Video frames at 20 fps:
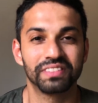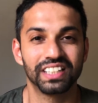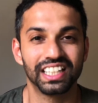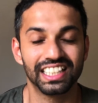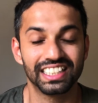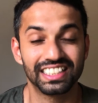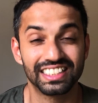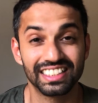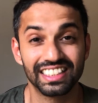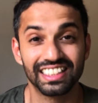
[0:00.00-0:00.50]

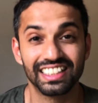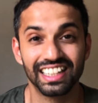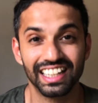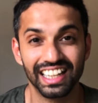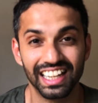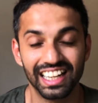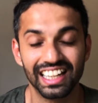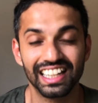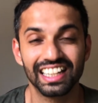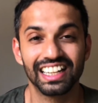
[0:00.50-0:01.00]
It's
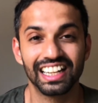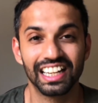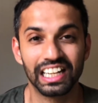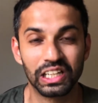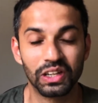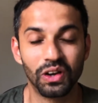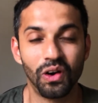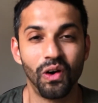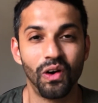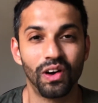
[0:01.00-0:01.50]

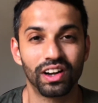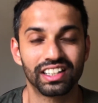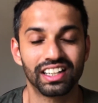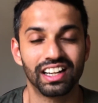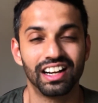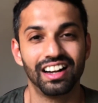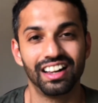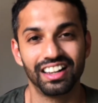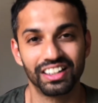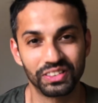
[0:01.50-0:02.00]
really hot.
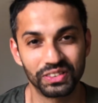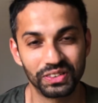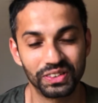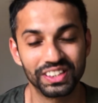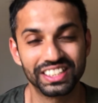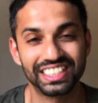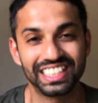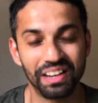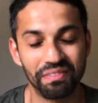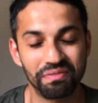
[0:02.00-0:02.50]
I'll do
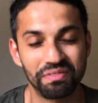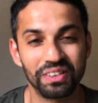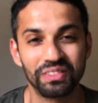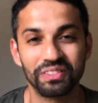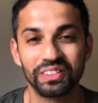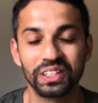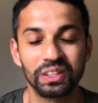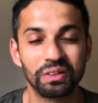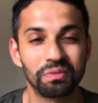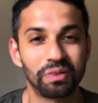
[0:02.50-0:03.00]
a separate
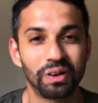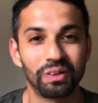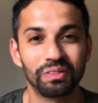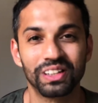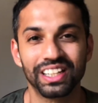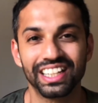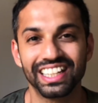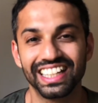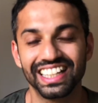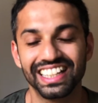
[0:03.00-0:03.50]
video
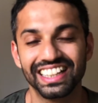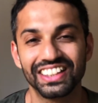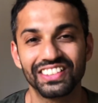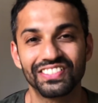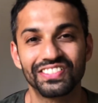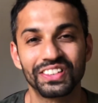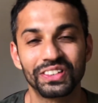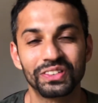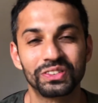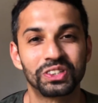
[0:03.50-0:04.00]
probably in the
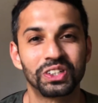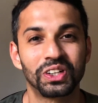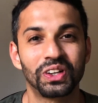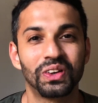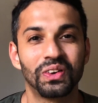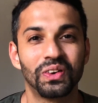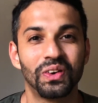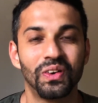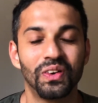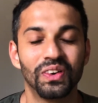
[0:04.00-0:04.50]

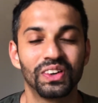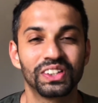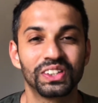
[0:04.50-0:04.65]
future on